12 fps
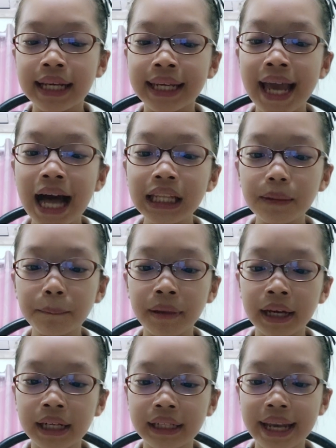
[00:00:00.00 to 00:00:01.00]

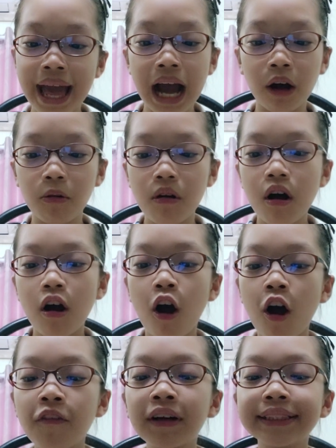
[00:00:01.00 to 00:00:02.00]
galloping now,
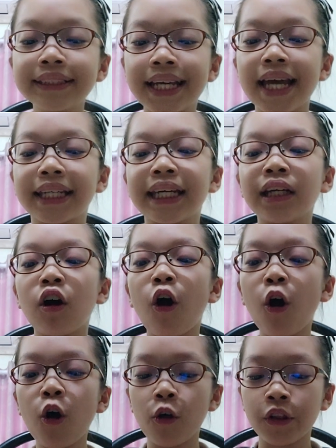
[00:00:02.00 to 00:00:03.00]
overtaking
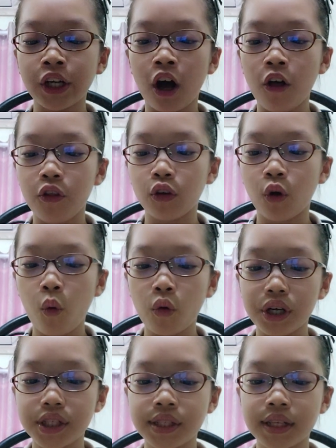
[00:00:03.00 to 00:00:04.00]
all the other
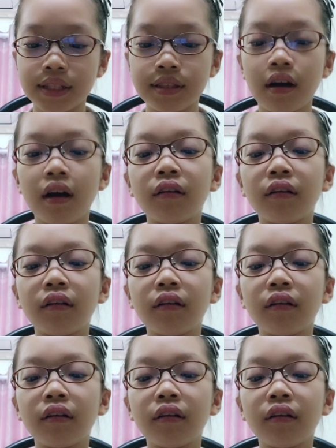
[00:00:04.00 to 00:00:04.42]
horses,